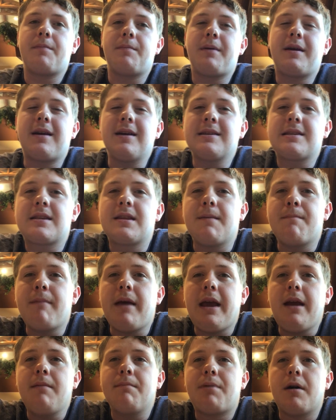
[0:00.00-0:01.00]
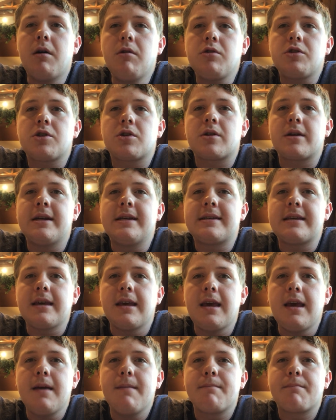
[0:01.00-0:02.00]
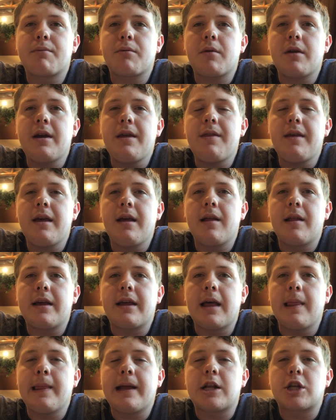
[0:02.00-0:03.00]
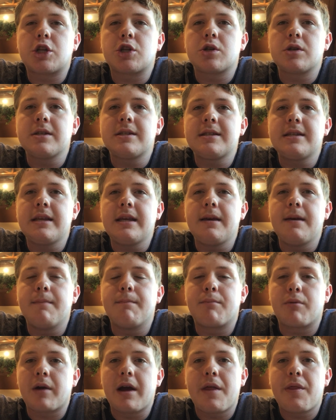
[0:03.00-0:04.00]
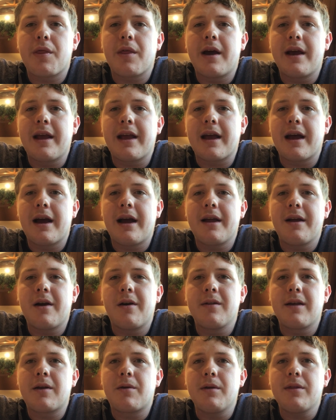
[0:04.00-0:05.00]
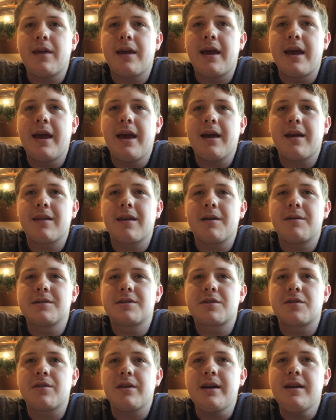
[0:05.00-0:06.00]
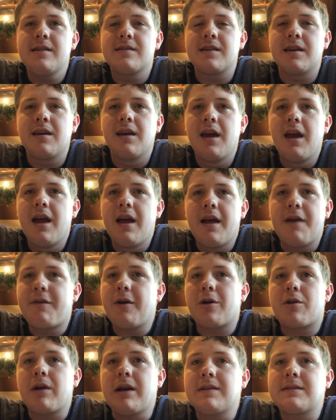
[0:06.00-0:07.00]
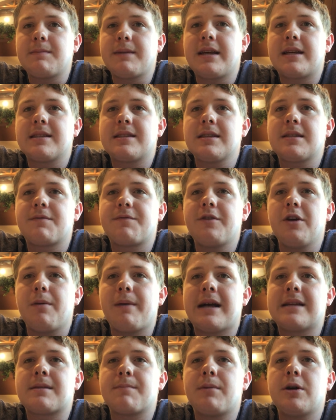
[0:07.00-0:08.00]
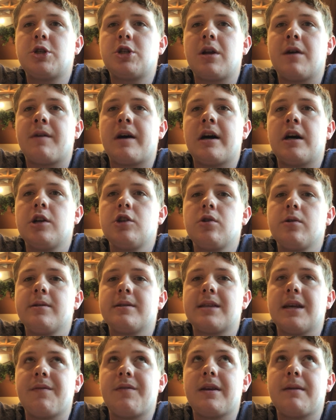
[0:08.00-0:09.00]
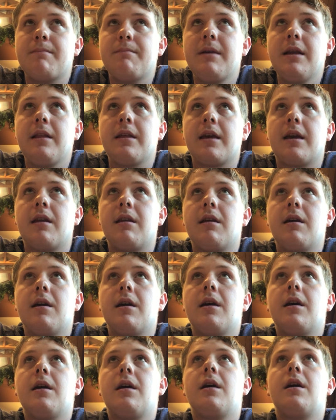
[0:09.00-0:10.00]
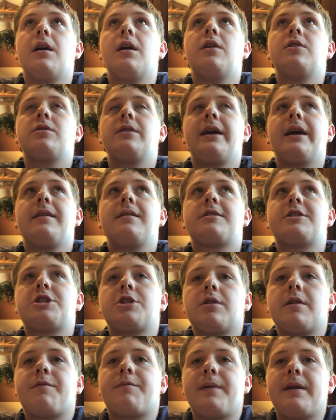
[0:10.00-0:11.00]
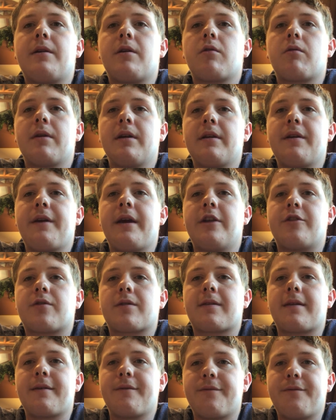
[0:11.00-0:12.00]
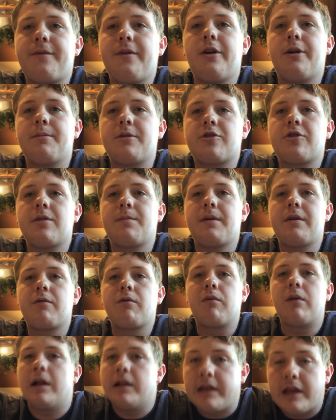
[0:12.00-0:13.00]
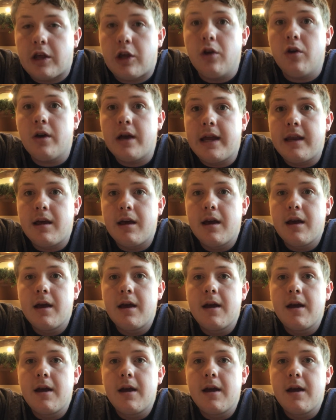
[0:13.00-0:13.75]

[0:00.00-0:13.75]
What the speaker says: Because the main poster is him breathing like electricity breath. Like what the heck? That was crazy. That felt crazy to me because this film has a budget of $170 million. So yeah, this should have been a really interesting film. It should have been really good.